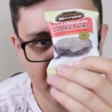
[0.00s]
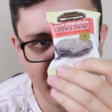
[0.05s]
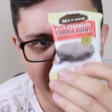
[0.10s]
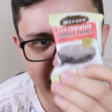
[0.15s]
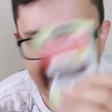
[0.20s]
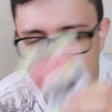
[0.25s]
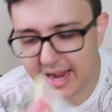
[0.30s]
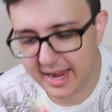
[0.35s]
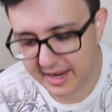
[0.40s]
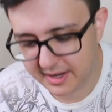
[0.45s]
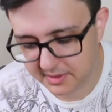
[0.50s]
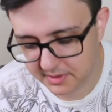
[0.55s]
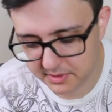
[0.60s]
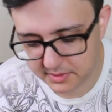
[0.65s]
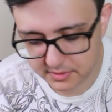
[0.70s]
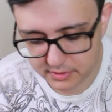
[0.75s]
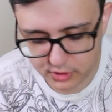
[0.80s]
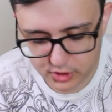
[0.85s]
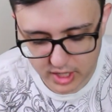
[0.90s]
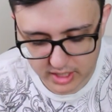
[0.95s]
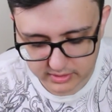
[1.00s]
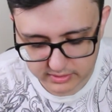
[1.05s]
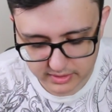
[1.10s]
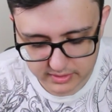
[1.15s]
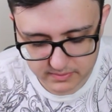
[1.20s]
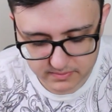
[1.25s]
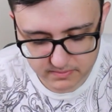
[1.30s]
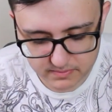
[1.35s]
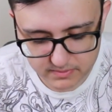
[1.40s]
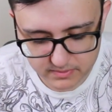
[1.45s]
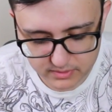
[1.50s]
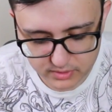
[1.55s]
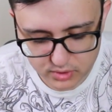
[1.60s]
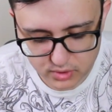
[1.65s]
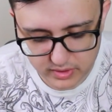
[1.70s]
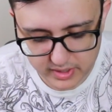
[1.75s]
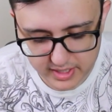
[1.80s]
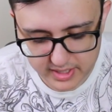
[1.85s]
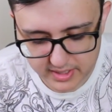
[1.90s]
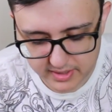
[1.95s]
high-end chocolate
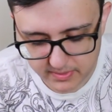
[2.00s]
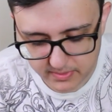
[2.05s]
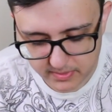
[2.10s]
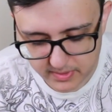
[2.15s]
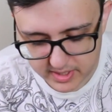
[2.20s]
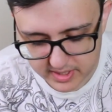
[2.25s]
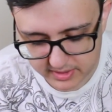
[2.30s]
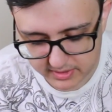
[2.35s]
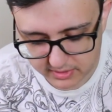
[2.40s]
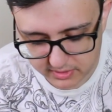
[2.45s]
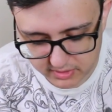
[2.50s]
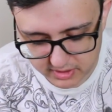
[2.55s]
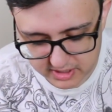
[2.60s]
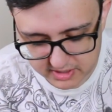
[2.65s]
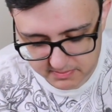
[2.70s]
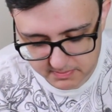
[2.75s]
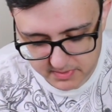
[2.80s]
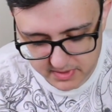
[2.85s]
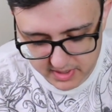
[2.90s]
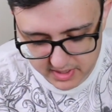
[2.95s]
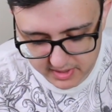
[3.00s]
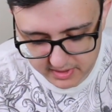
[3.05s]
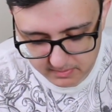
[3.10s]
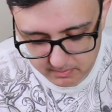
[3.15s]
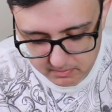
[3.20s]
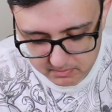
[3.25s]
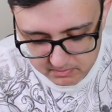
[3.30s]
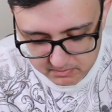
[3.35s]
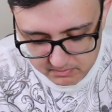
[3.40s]
cookie thin crisp thing.